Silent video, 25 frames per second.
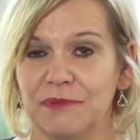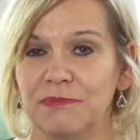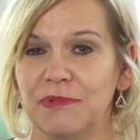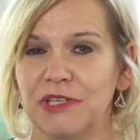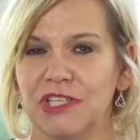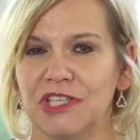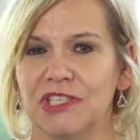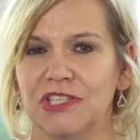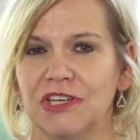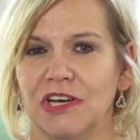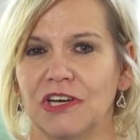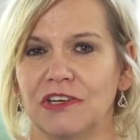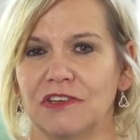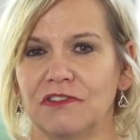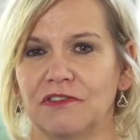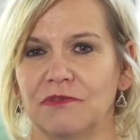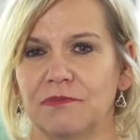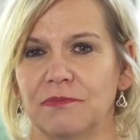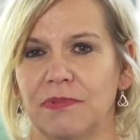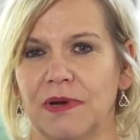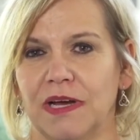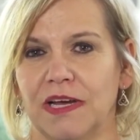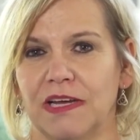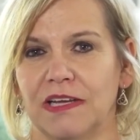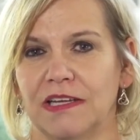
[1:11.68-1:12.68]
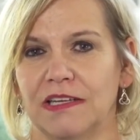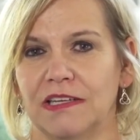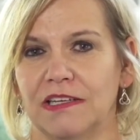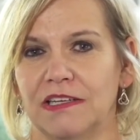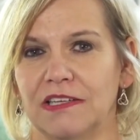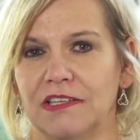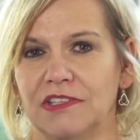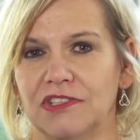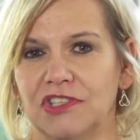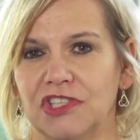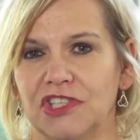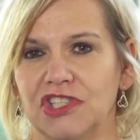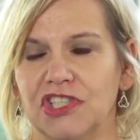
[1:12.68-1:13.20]
let me start off by
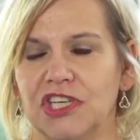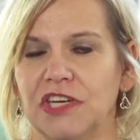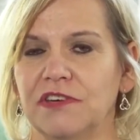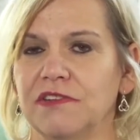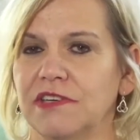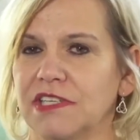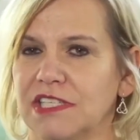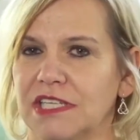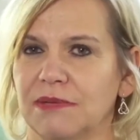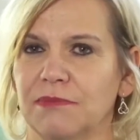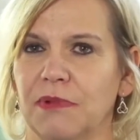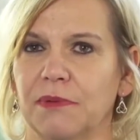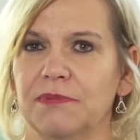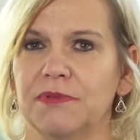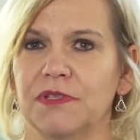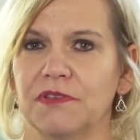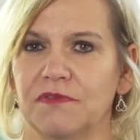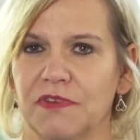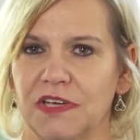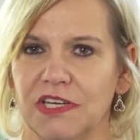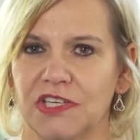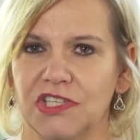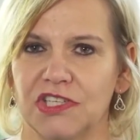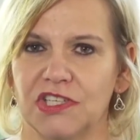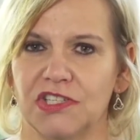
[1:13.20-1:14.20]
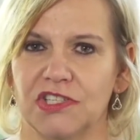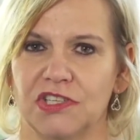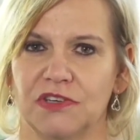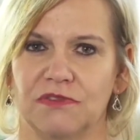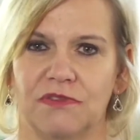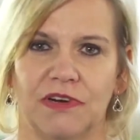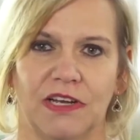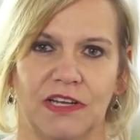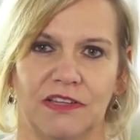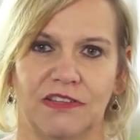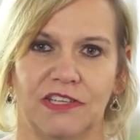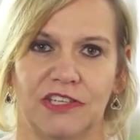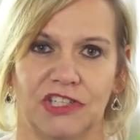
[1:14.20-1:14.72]
just sharing some observations
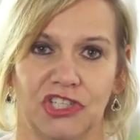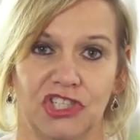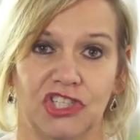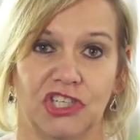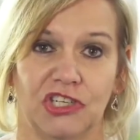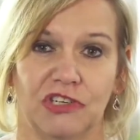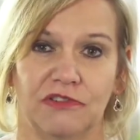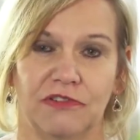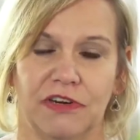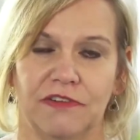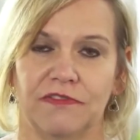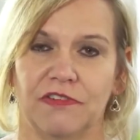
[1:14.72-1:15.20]
around the digital